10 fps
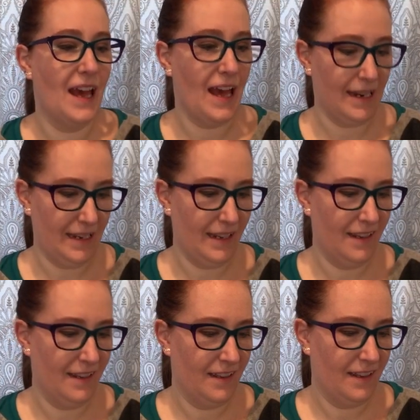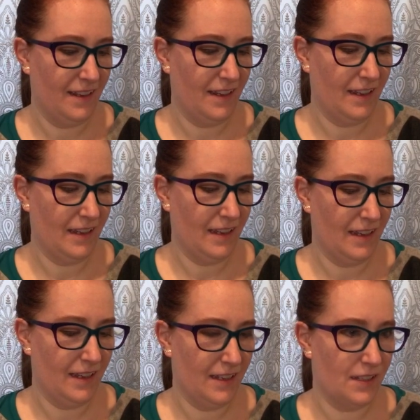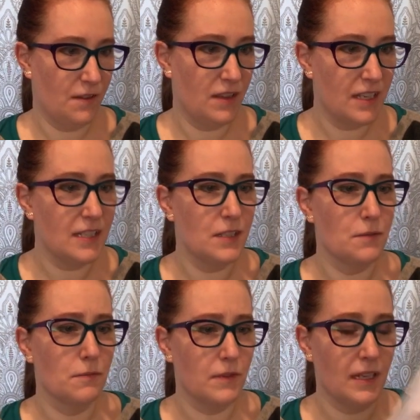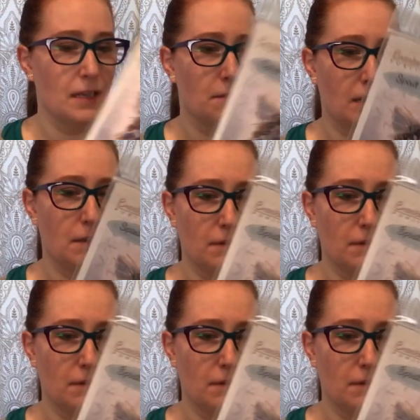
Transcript: any. So this is really, really,